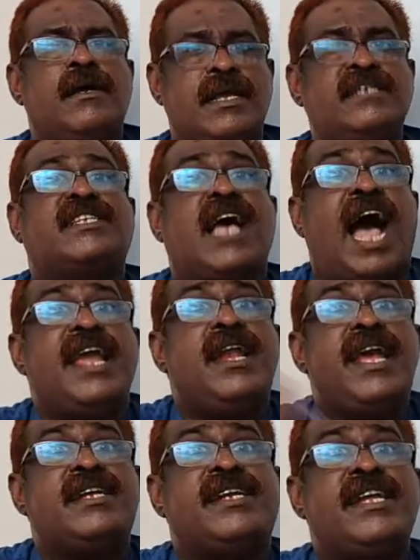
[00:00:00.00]
is
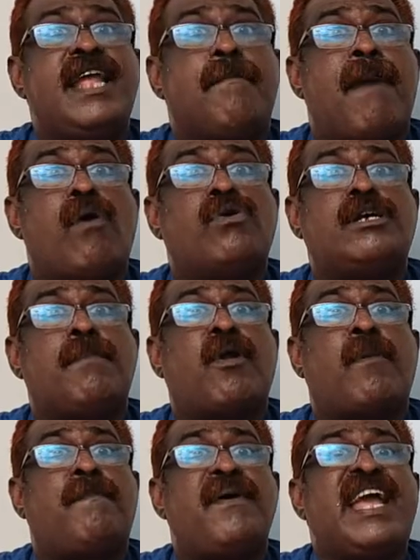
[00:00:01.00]
highlighting about
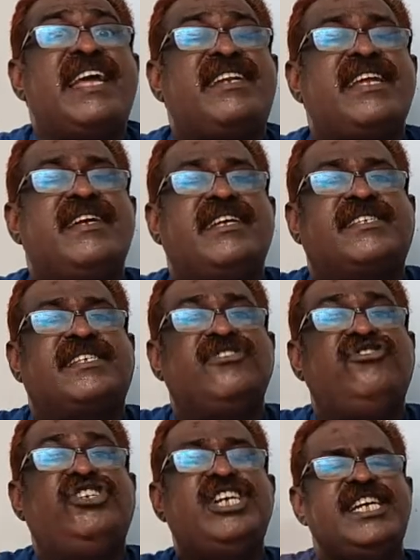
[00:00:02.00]
propagating
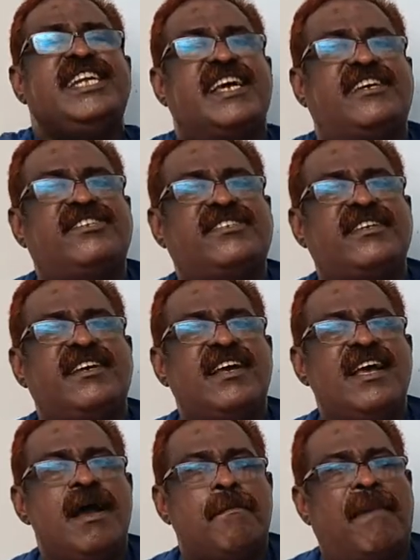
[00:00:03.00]
his genius,
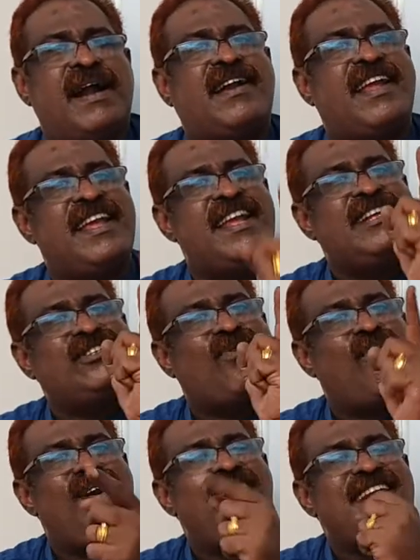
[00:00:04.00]
But he
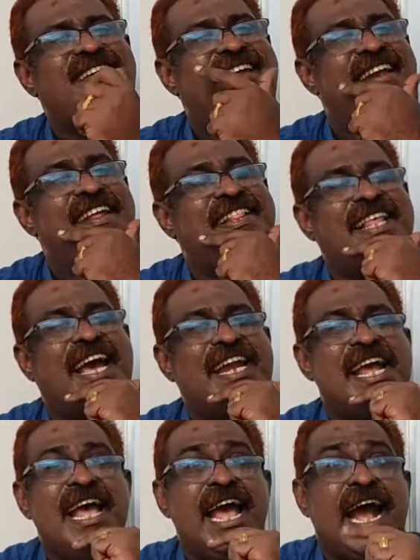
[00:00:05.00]
is only telling that